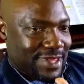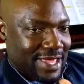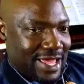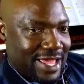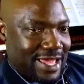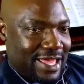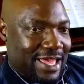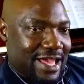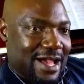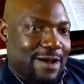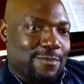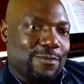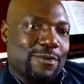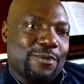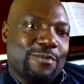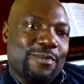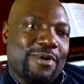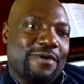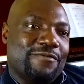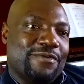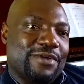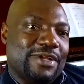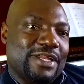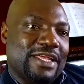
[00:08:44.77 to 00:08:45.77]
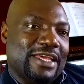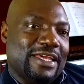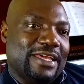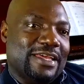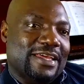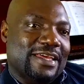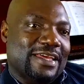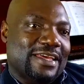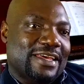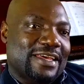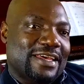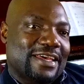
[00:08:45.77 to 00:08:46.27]
I come home every
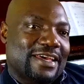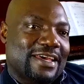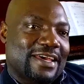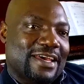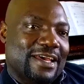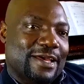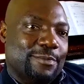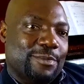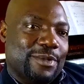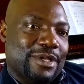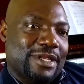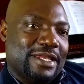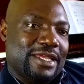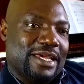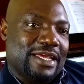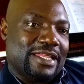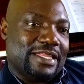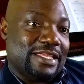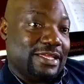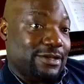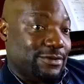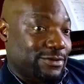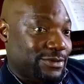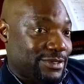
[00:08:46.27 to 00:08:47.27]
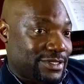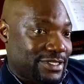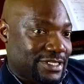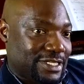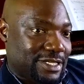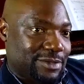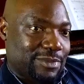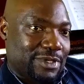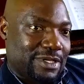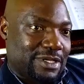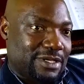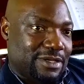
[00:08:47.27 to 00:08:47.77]
day, midnight, they don't
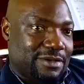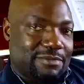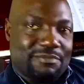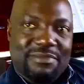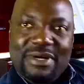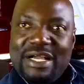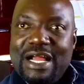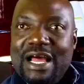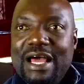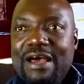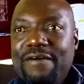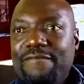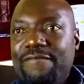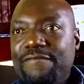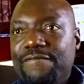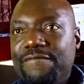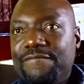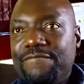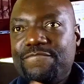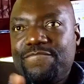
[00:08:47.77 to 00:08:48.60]
see me, but I have